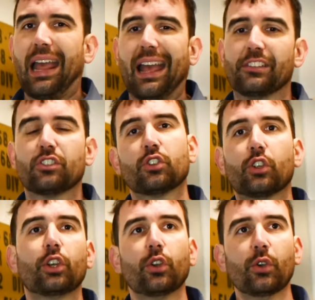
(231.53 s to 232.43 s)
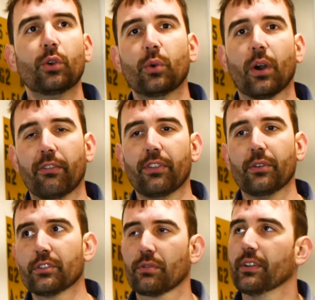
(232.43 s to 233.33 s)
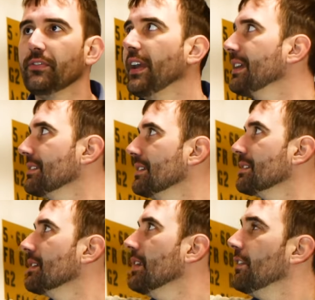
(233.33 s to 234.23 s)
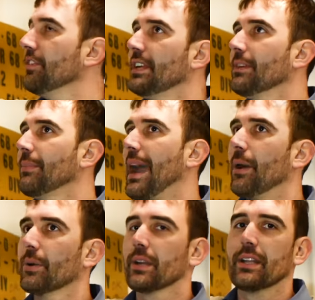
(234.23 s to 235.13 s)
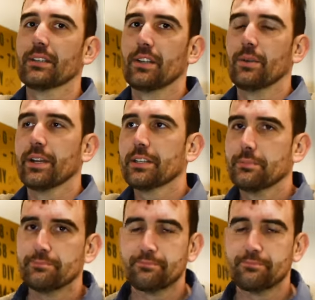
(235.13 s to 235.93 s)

has two of those three phases feeding power into it.